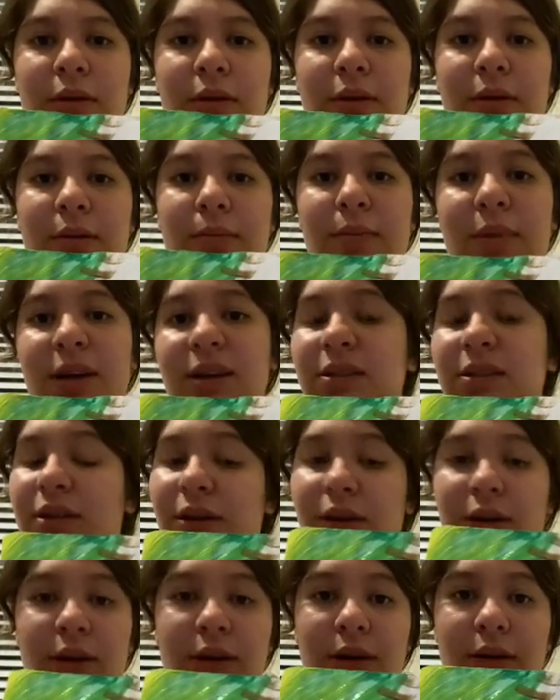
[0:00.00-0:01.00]
mix the
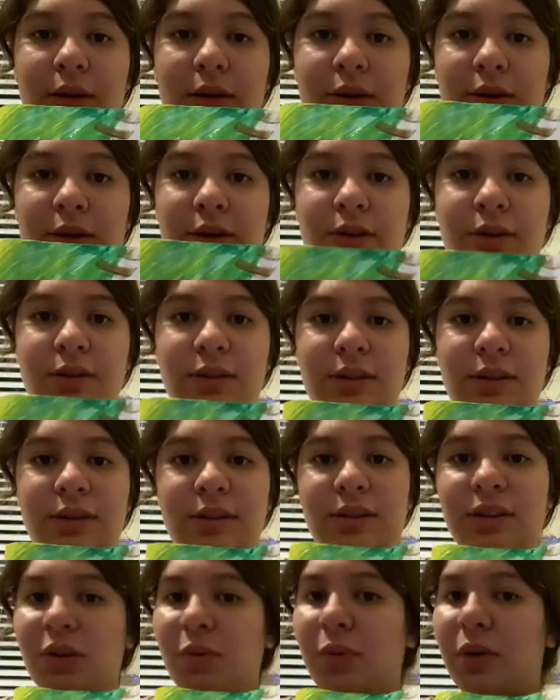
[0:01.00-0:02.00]
colors and
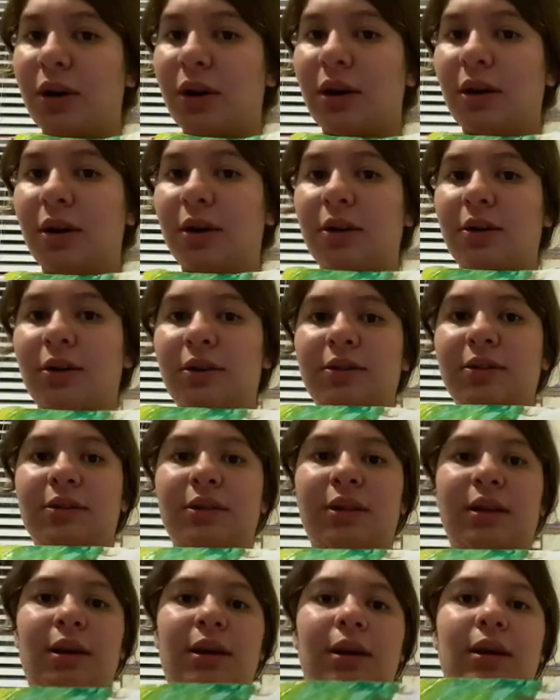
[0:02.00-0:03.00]
see what colors
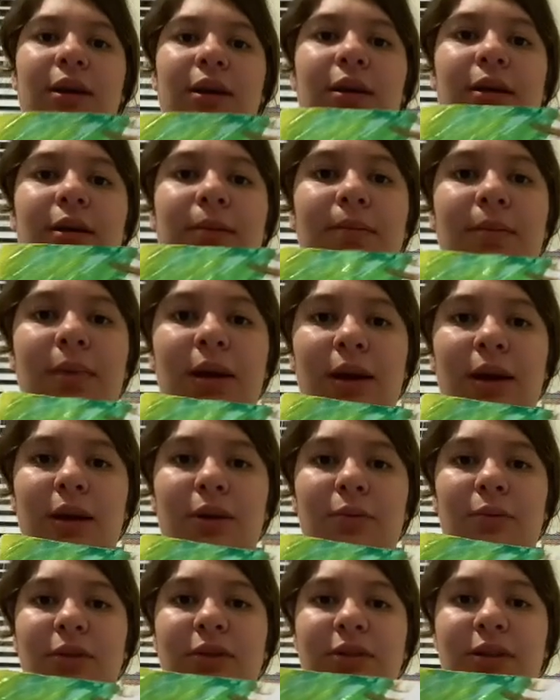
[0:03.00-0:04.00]
they
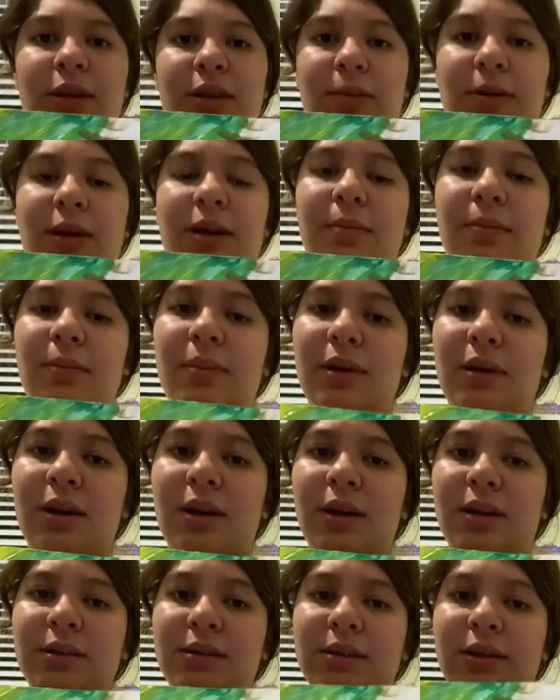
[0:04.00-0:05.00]
make once they get
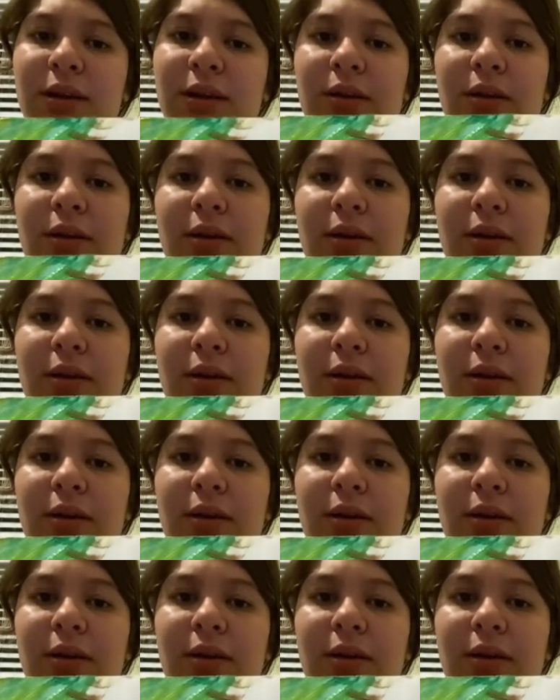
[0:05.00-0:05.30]
mixed. And